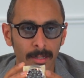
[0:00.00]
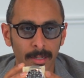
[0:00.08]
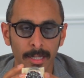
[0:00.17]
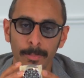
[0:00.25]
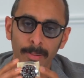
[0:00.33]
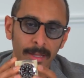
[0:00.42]

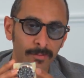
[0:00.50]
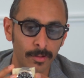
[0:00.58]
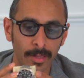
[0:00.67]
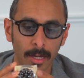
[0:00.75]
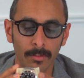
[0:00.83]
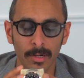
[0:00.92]
He paid
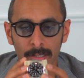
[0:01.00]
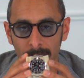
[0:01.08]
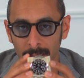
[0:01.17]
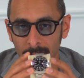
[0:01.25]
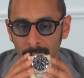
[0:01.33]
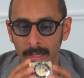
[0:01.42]
for that watch
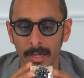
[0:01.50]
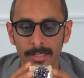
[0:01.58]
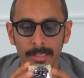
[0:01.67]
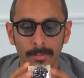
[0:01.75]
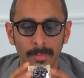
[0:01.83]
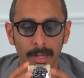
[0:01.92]
and he got a
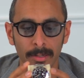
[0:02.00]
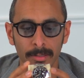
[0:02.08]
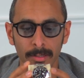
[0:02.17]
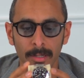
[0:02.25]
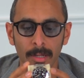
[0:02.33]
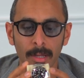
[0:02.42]

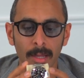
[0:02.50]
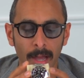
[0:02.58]
Submariner.